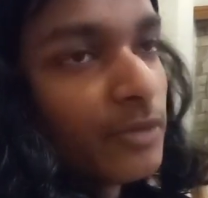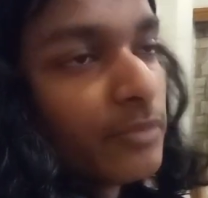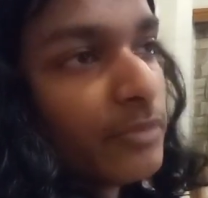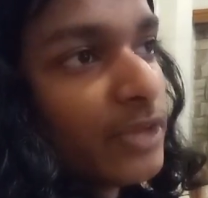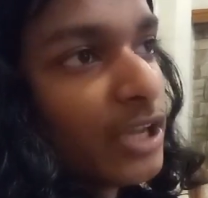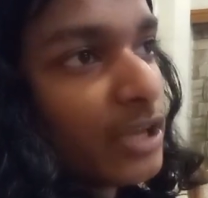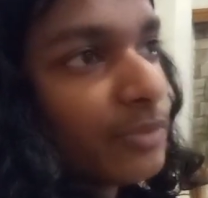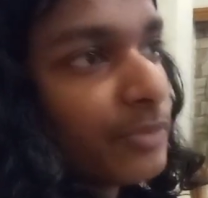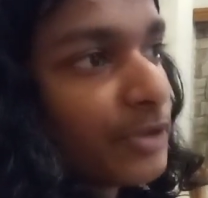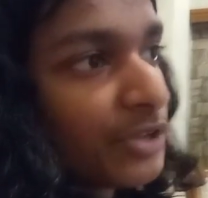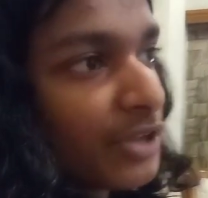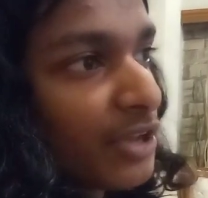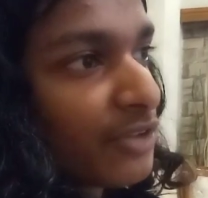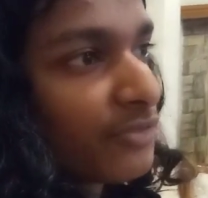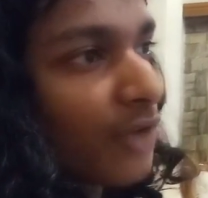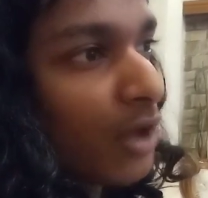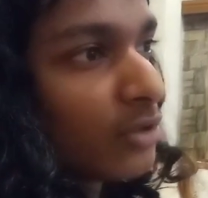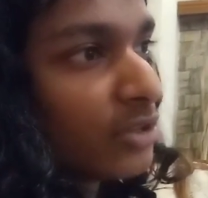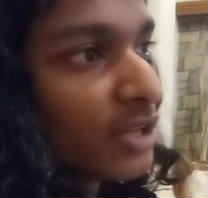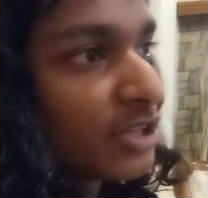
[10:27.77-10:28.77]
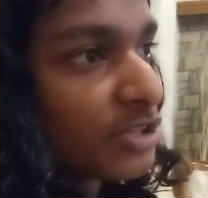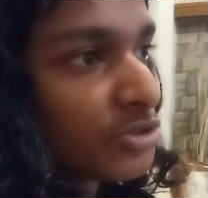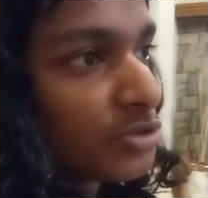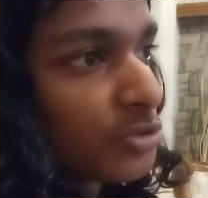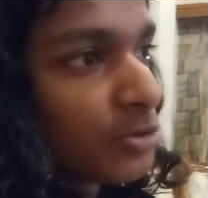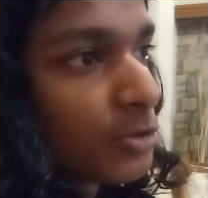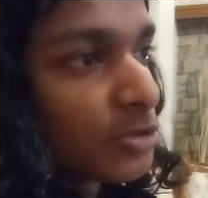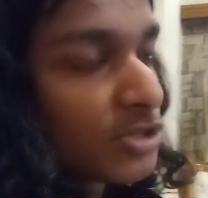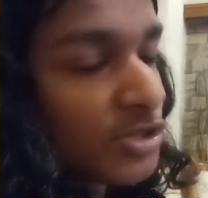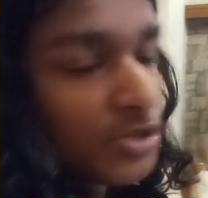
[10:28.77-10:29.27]
make me take foundation
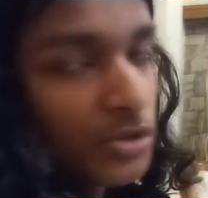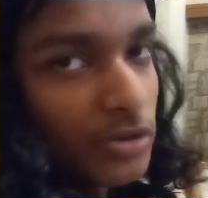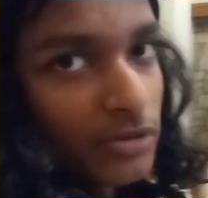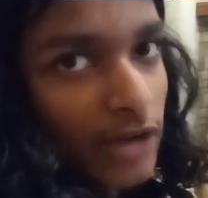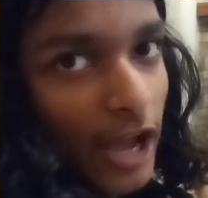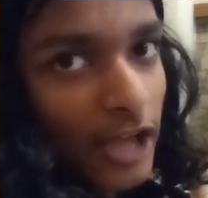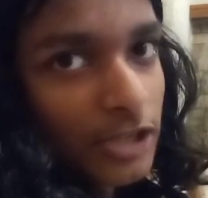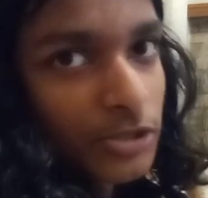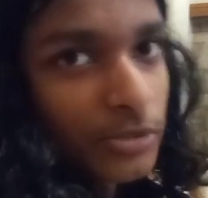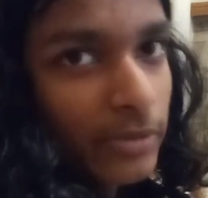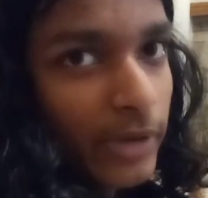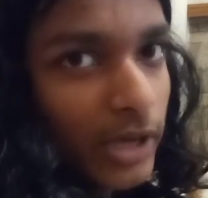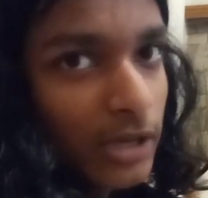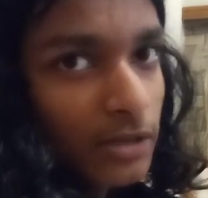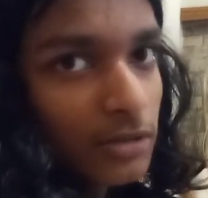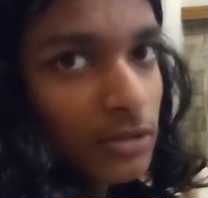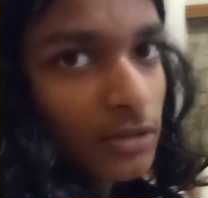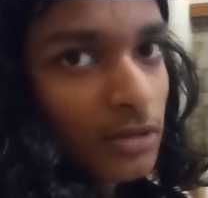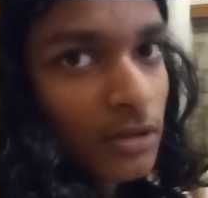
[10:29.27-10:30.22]
courses to graduate.